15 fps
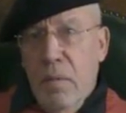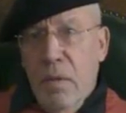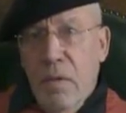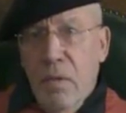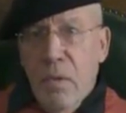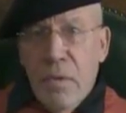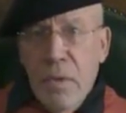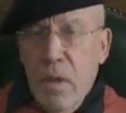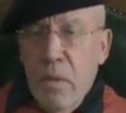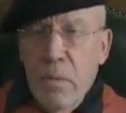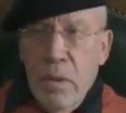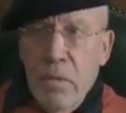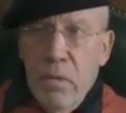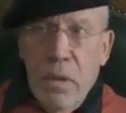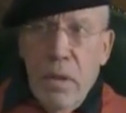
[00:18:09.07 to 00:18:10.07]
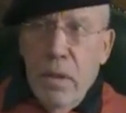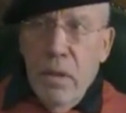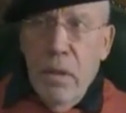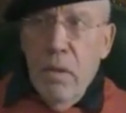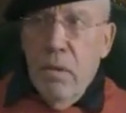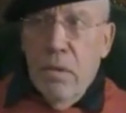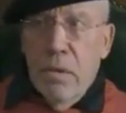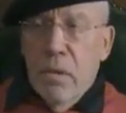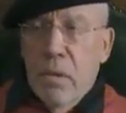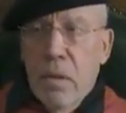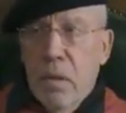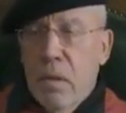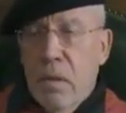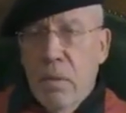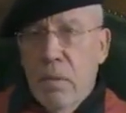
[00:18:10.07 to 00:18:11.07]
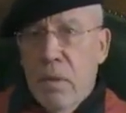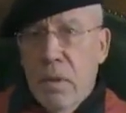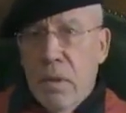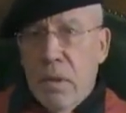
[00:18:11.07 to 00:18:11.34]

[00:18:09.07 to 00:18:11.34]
But of course, nobody really knows that we